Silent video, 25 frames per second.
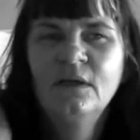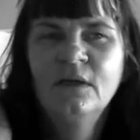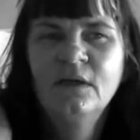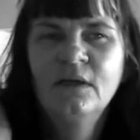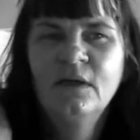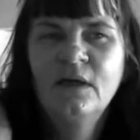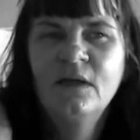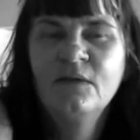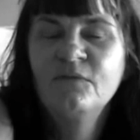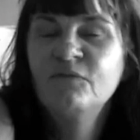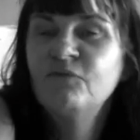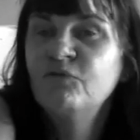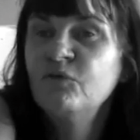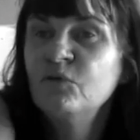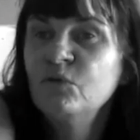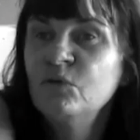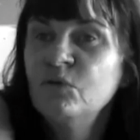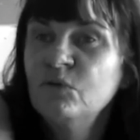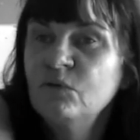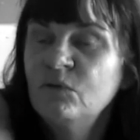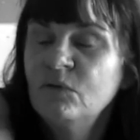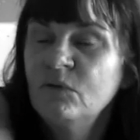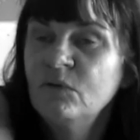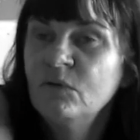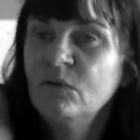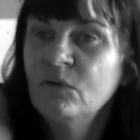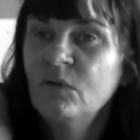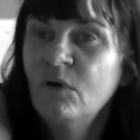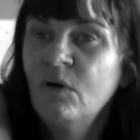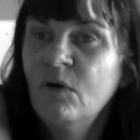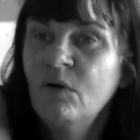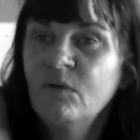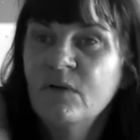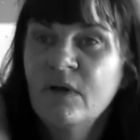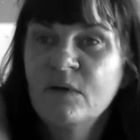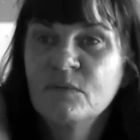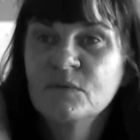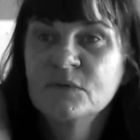And food,
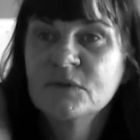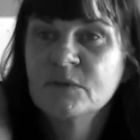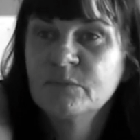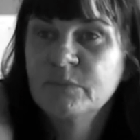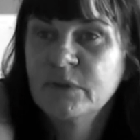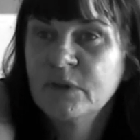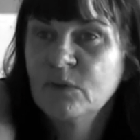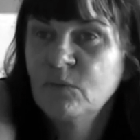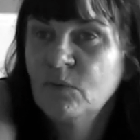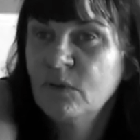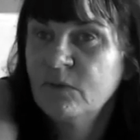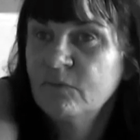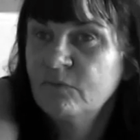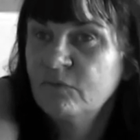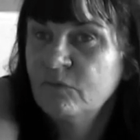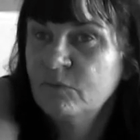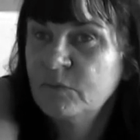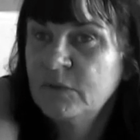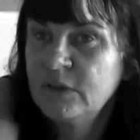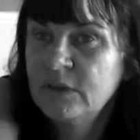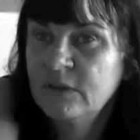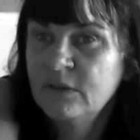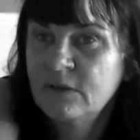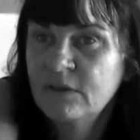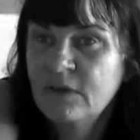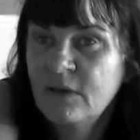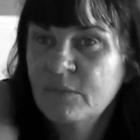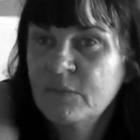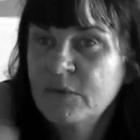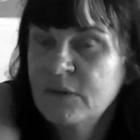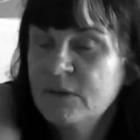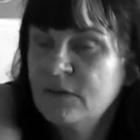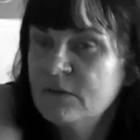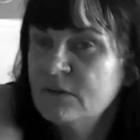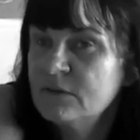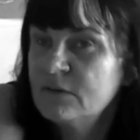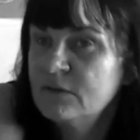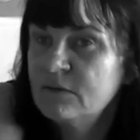oh, that was a big one for me, coming
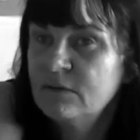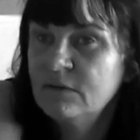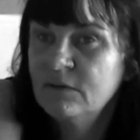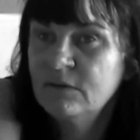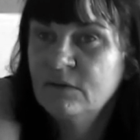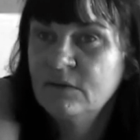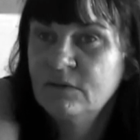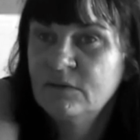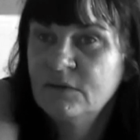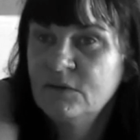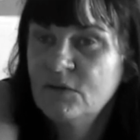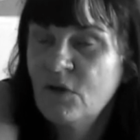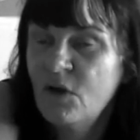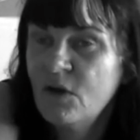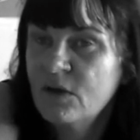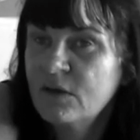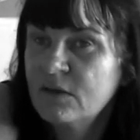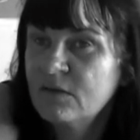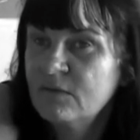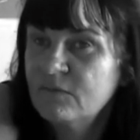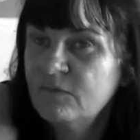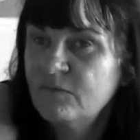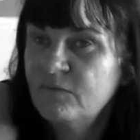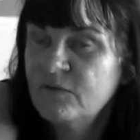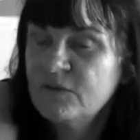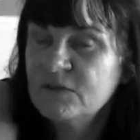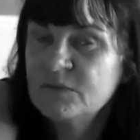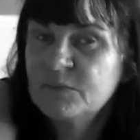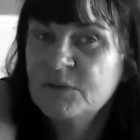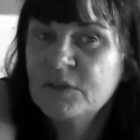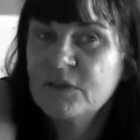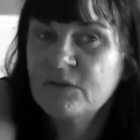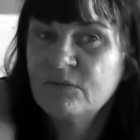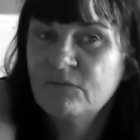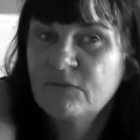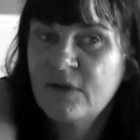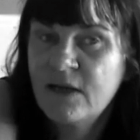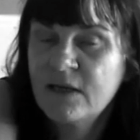into the Dyke, especially
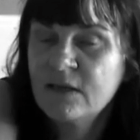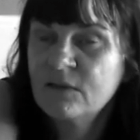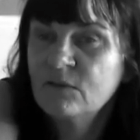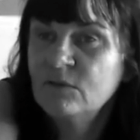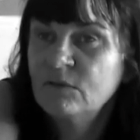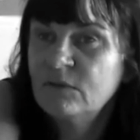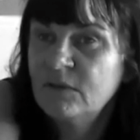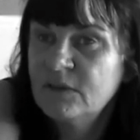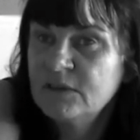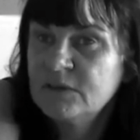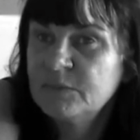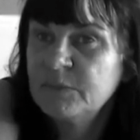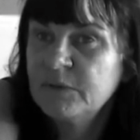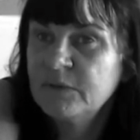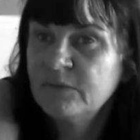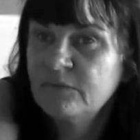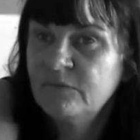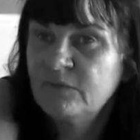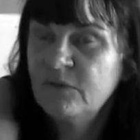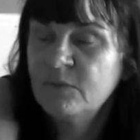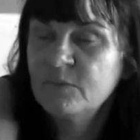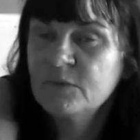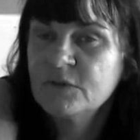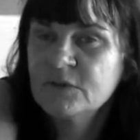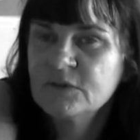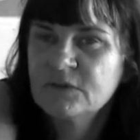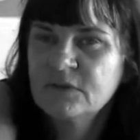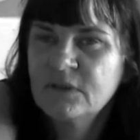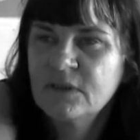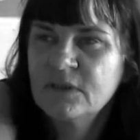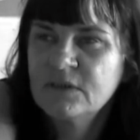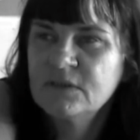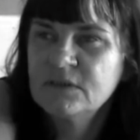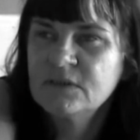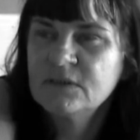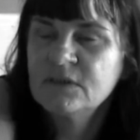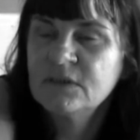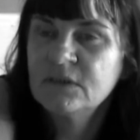the radical lesbian feminists. They
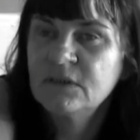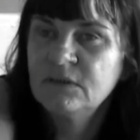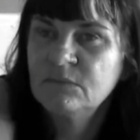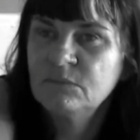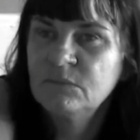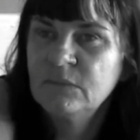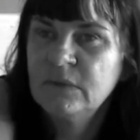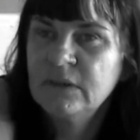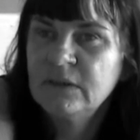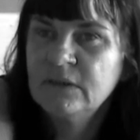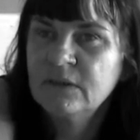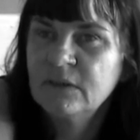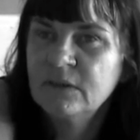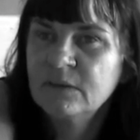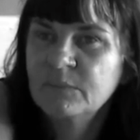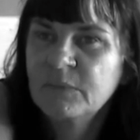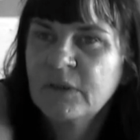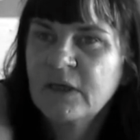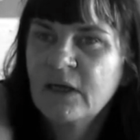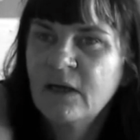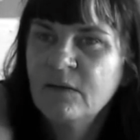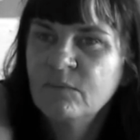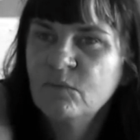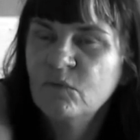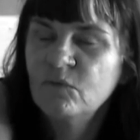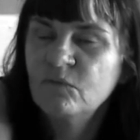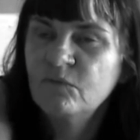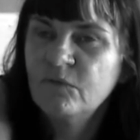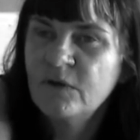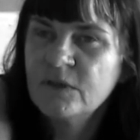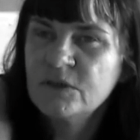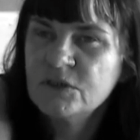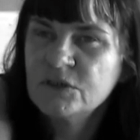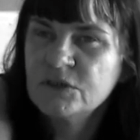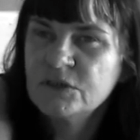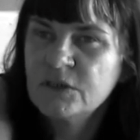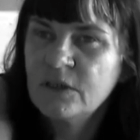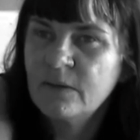didn't eat meat, they became all
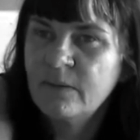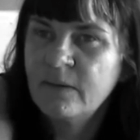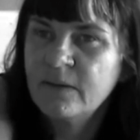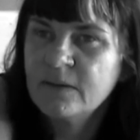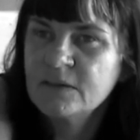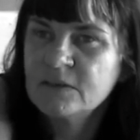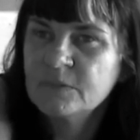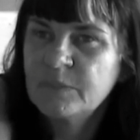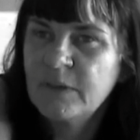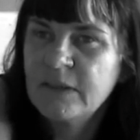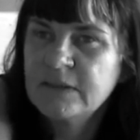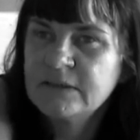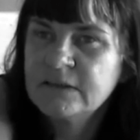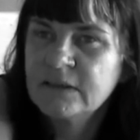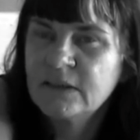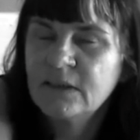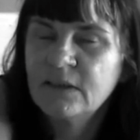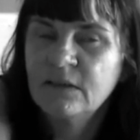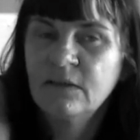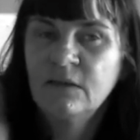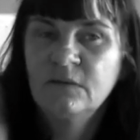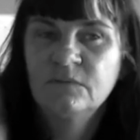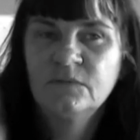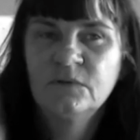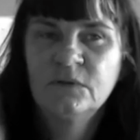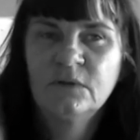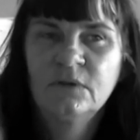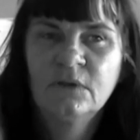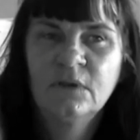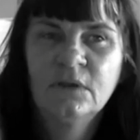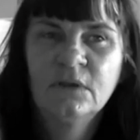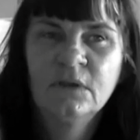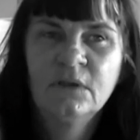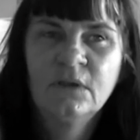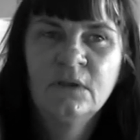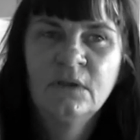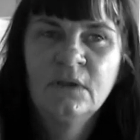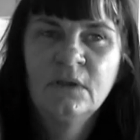vegetarians basically overnight,
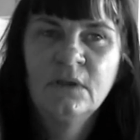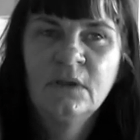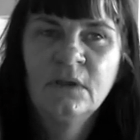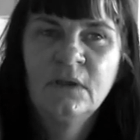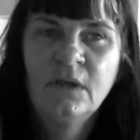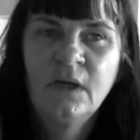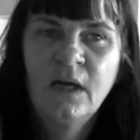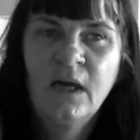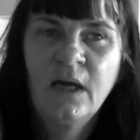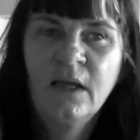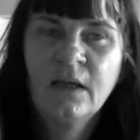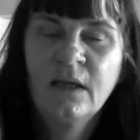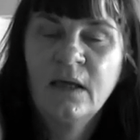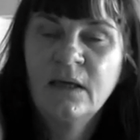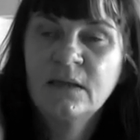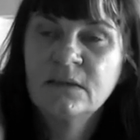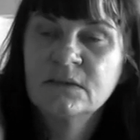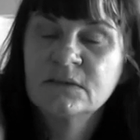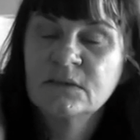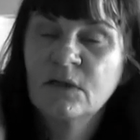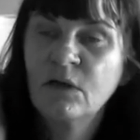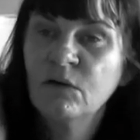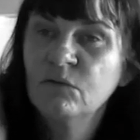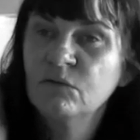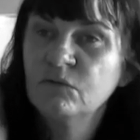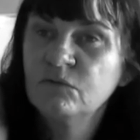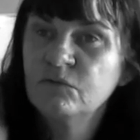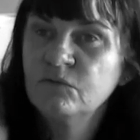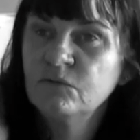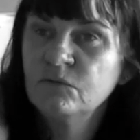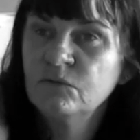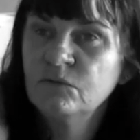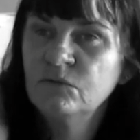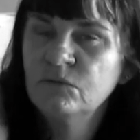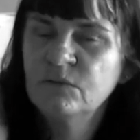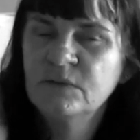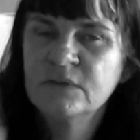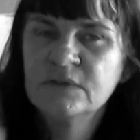and ate
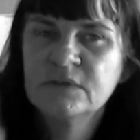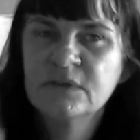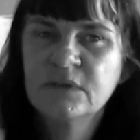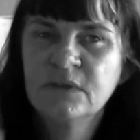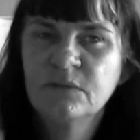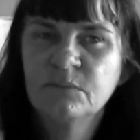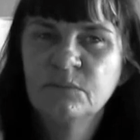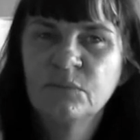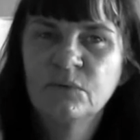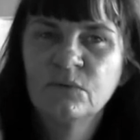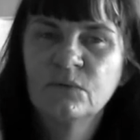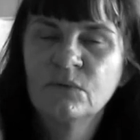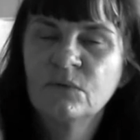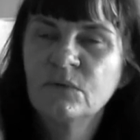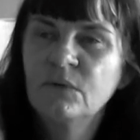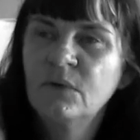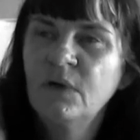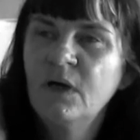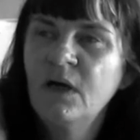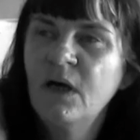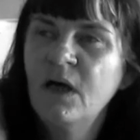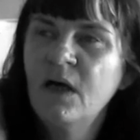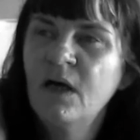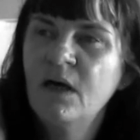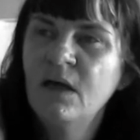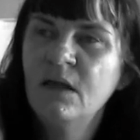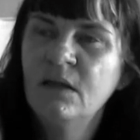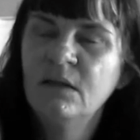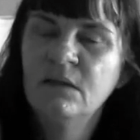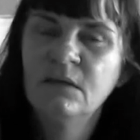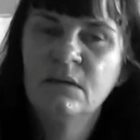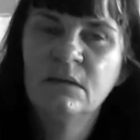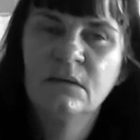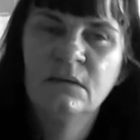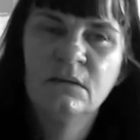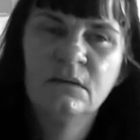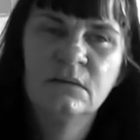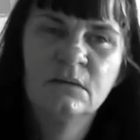tofu and tempura
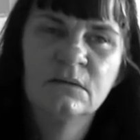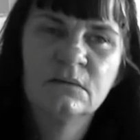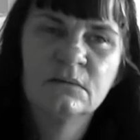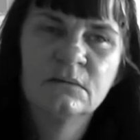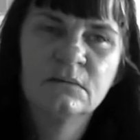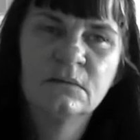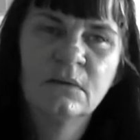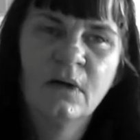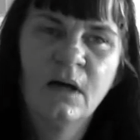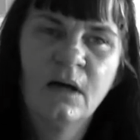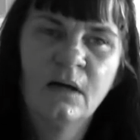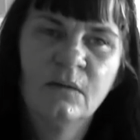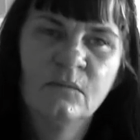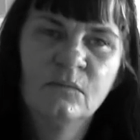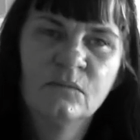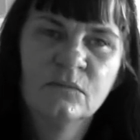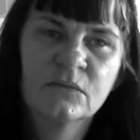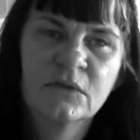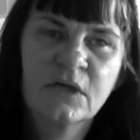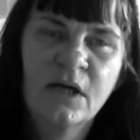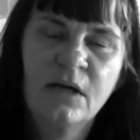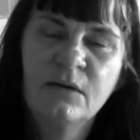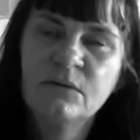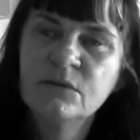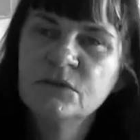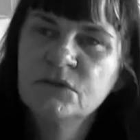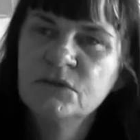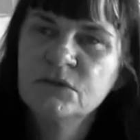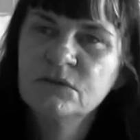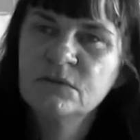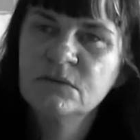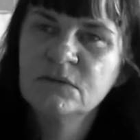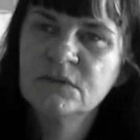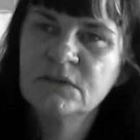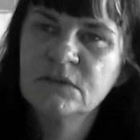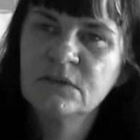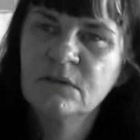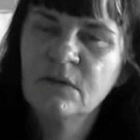and carrot
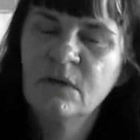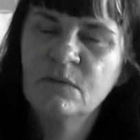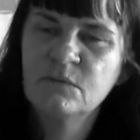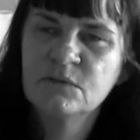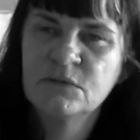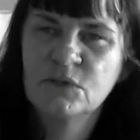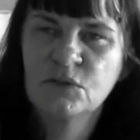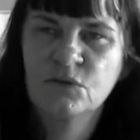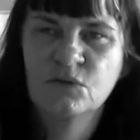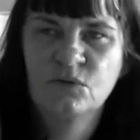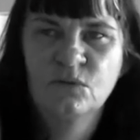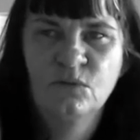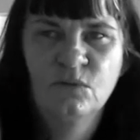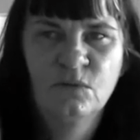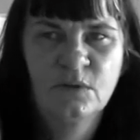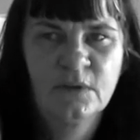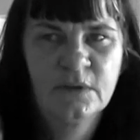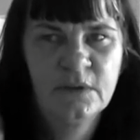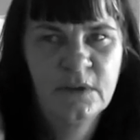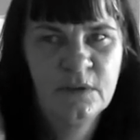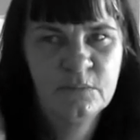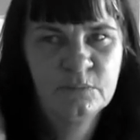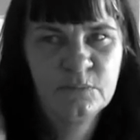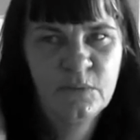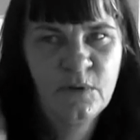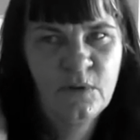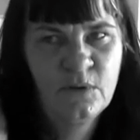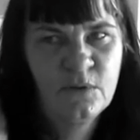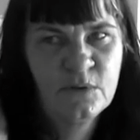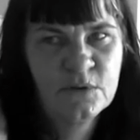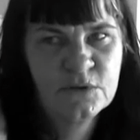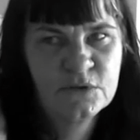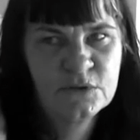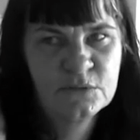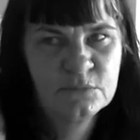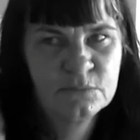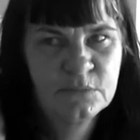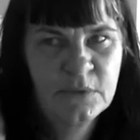juice, and I was a girl that had
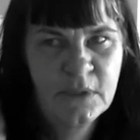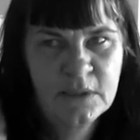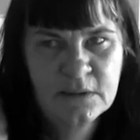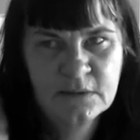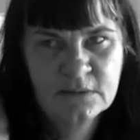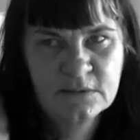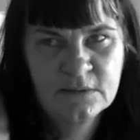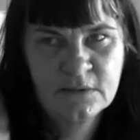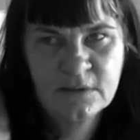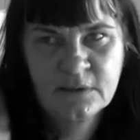porridge and bacon